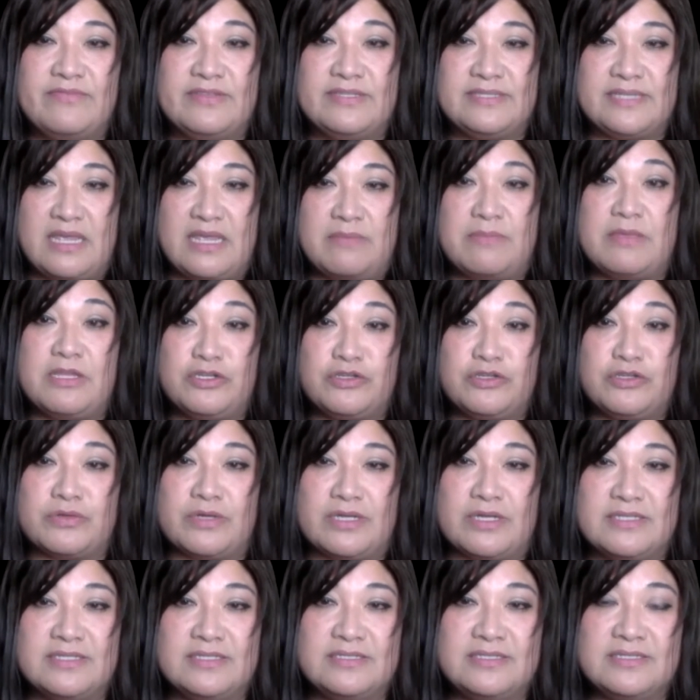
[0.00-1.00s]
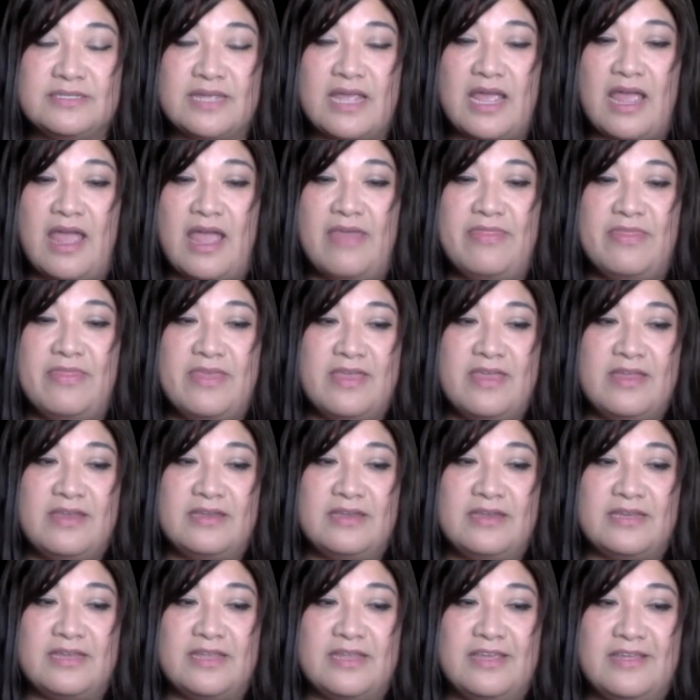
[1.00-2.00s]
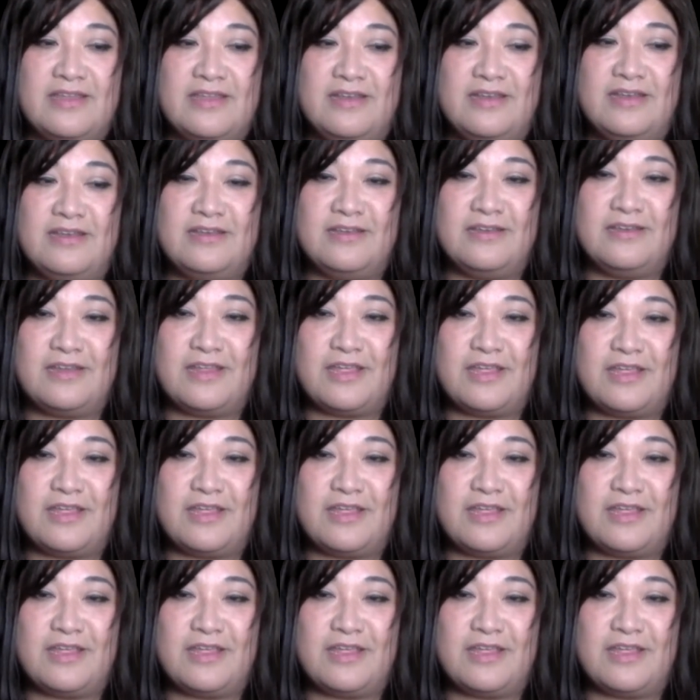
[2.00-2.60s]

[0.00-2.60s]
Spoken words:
same interest, and then in